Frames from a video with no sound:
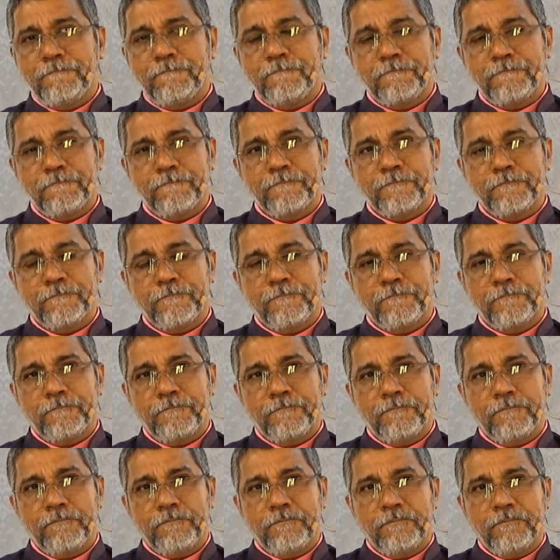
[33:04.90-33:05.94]

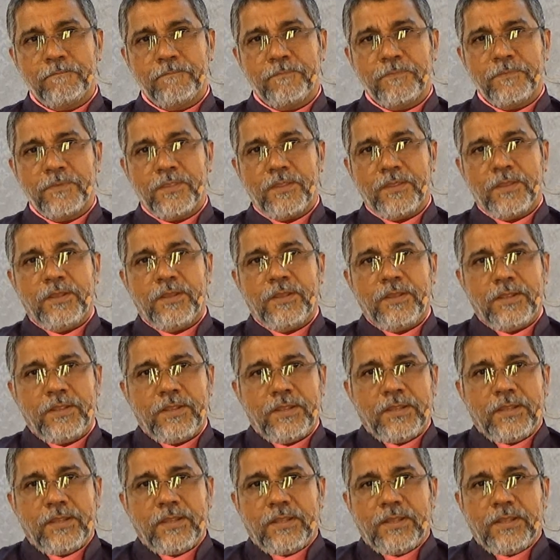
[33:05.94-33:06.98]

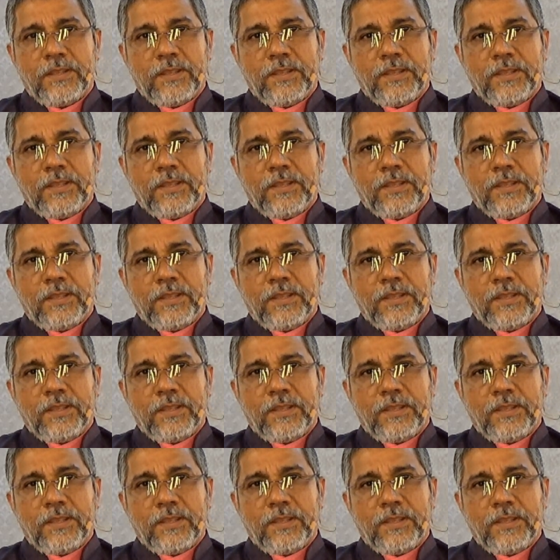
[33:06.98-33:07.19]
(no one is talking)